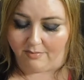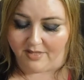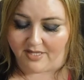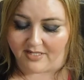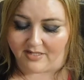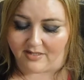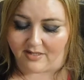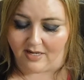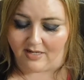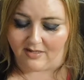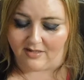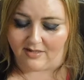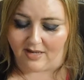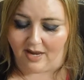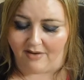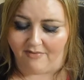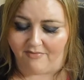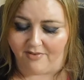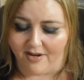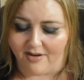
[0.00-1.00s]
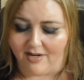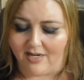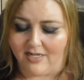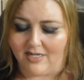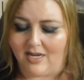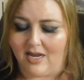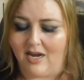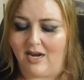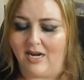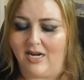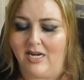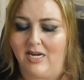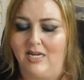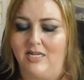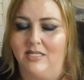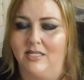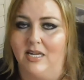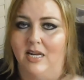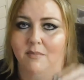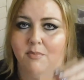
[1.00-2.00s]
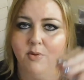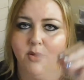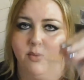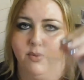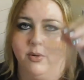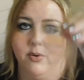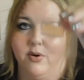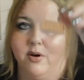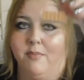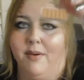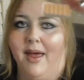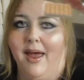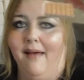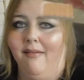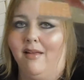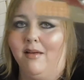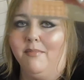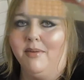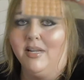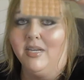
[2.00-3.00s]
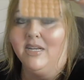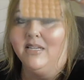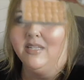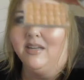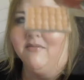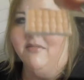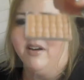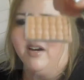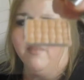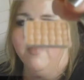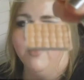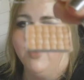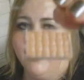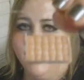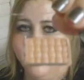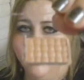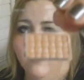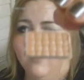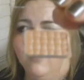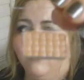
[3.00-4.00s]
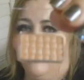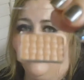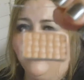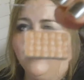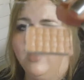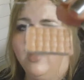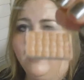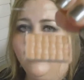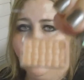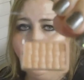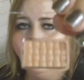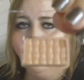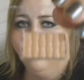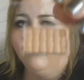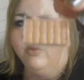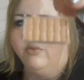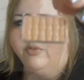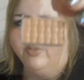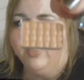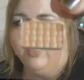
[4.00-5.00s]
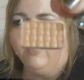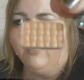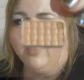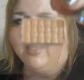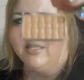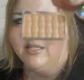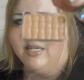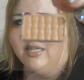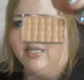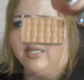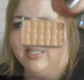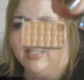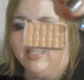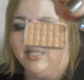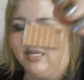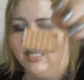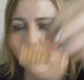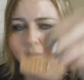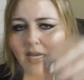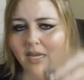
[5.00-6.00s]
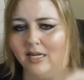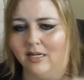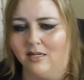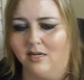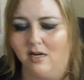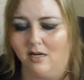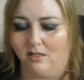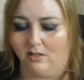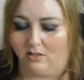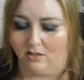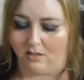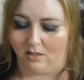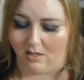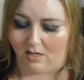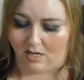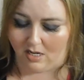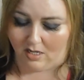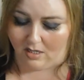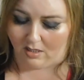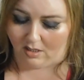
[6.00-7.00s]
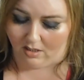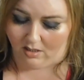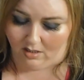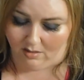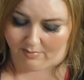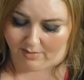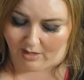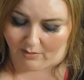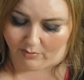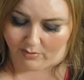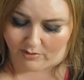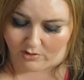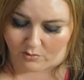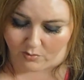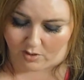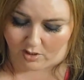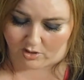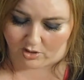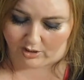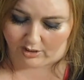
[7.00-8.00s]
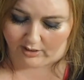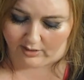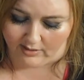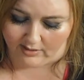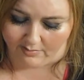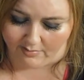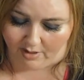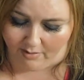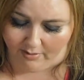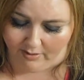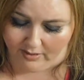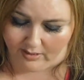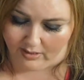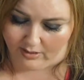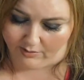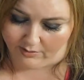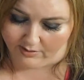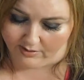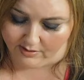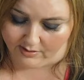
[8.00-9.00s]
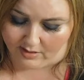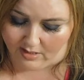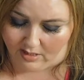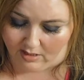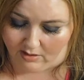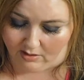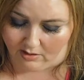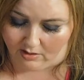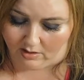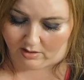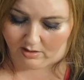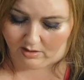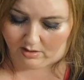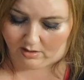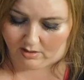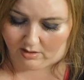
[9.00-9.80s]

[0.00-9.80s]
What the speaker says: This is a very tiny sample that would go on a palette, but it is a very pretty color. Hopefully you guys can see that color. I will swatch it because I'm probably going to use this color.